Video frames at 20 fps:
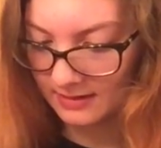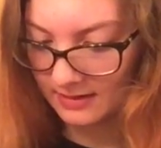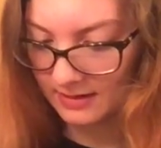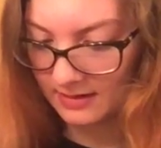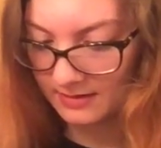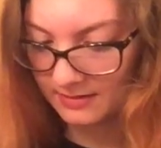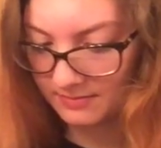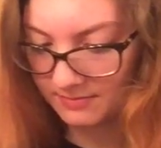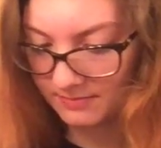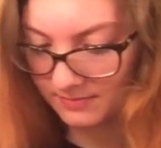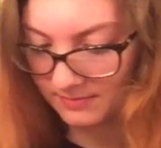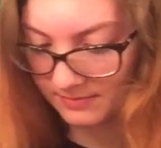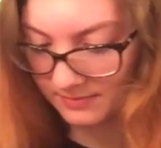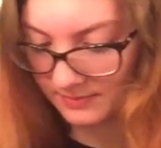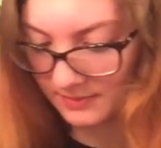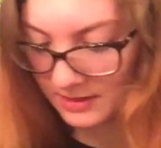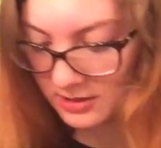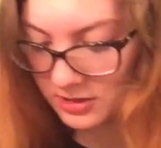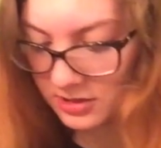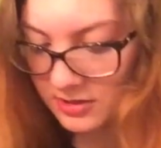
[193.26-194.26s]

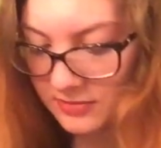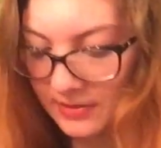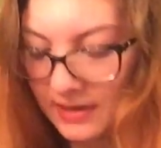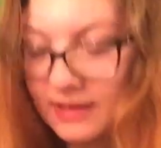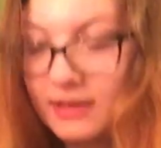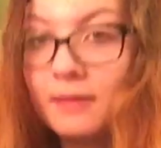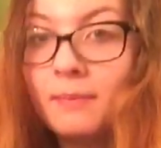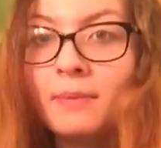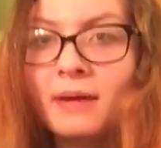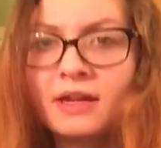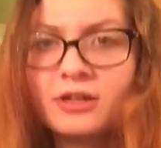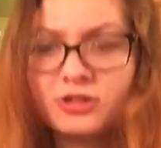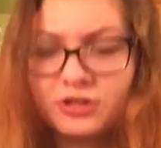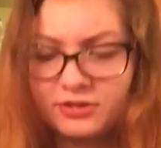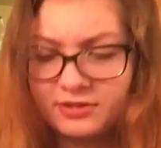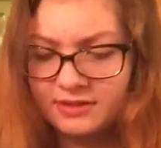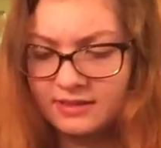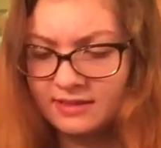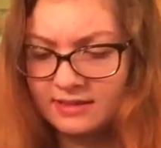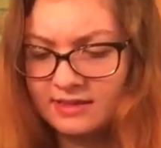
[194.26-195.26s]
It's just random
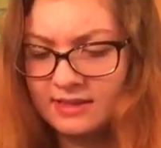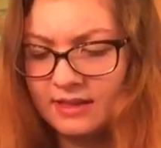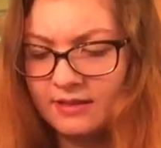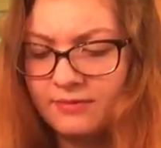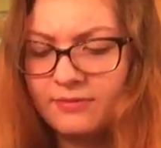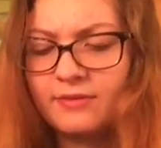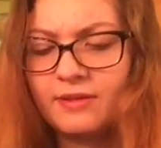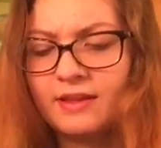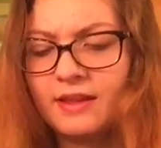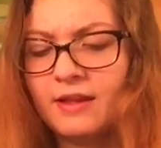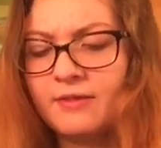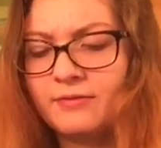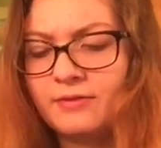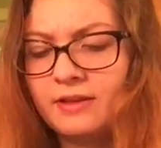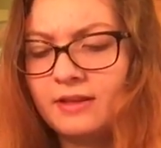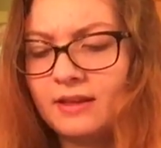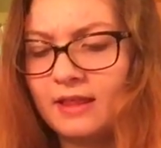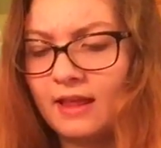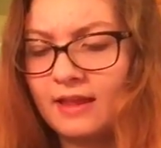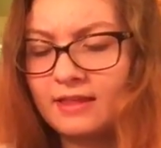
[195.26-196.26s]
pictures and stuff, and I
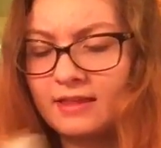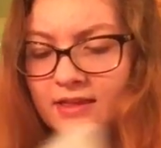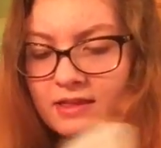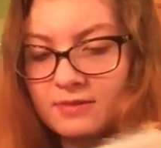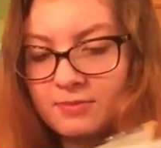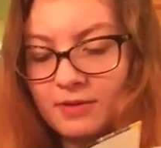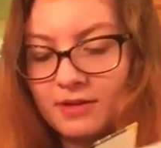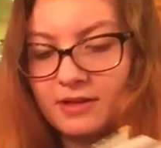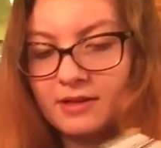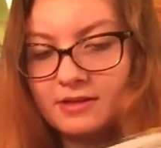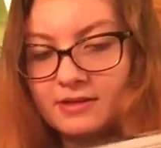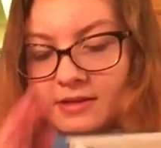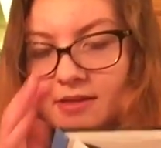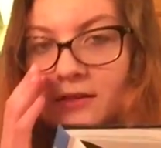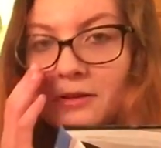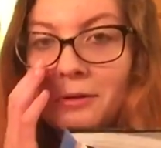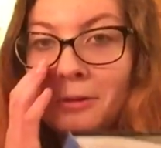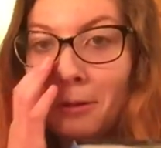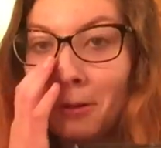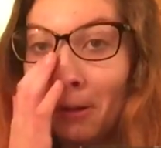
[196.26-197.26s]
really like this because
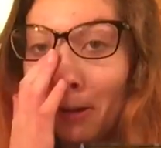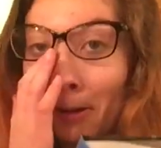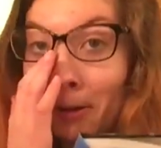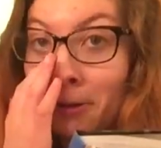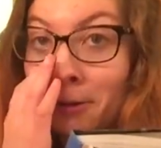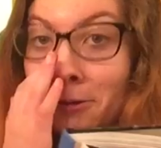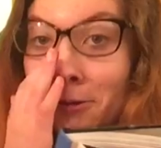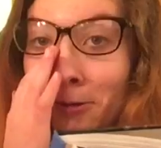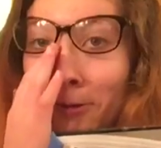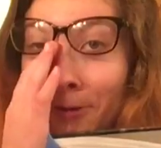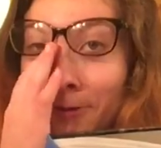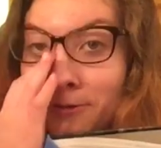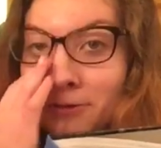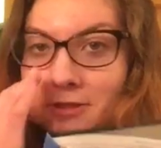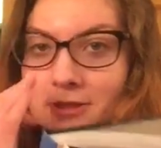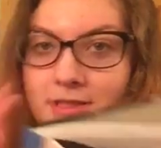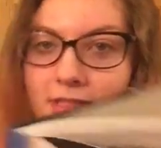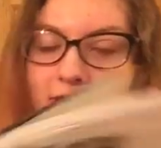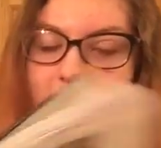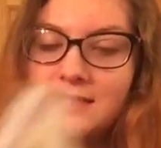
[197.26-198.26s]
you can
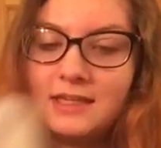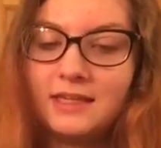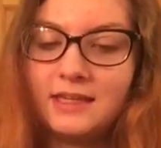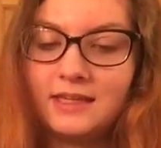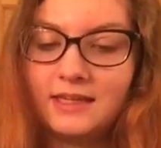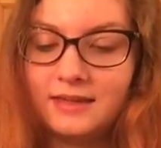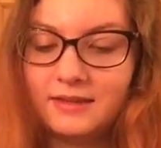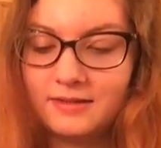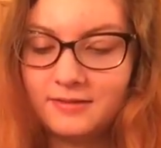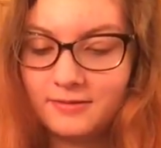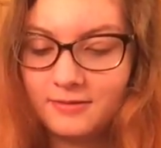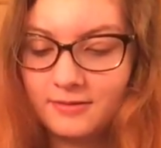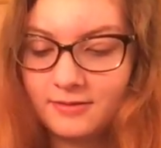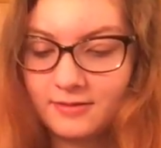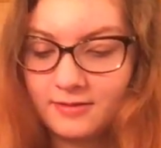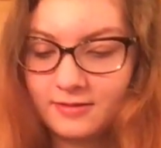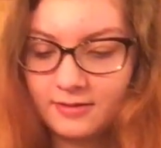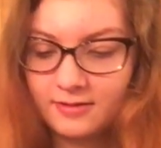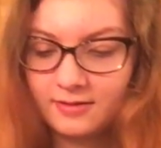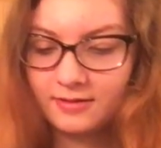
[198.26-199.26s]
just see
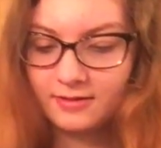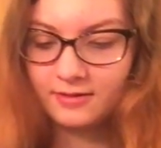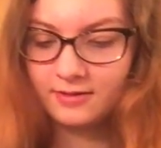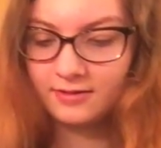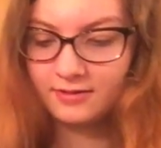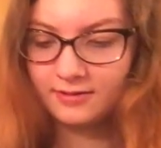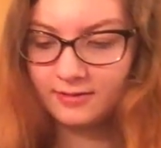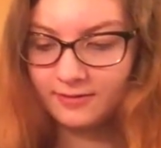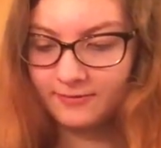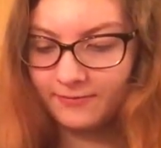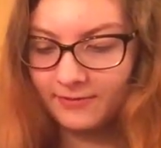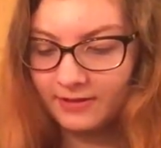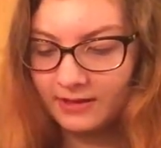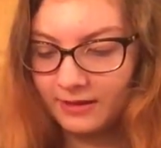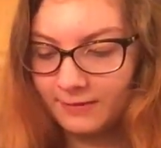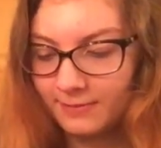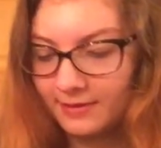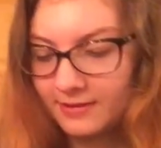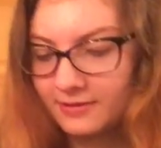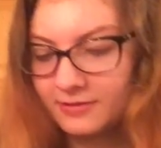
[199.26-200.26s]

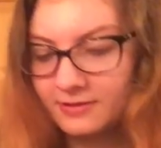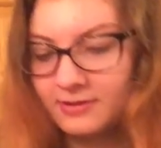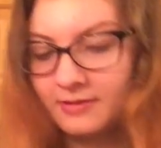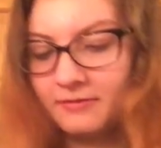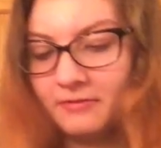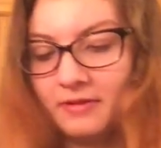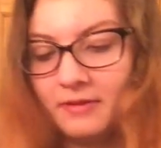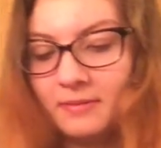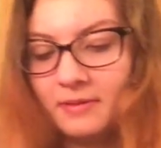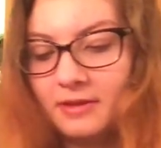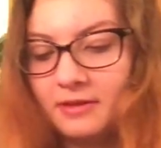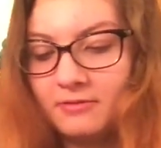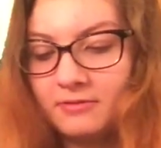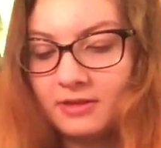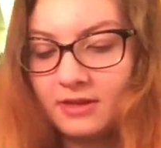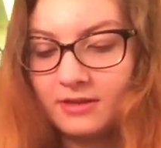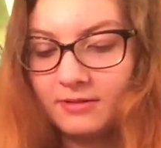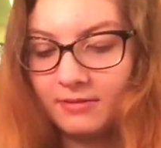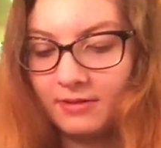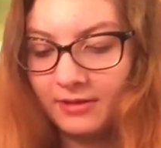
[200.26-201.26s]
funny pictures of them, and who
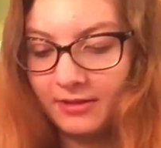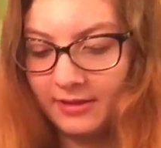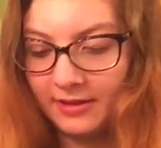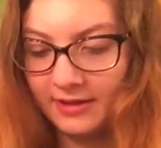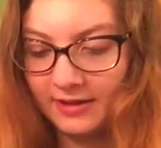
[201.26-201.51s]
doesn't want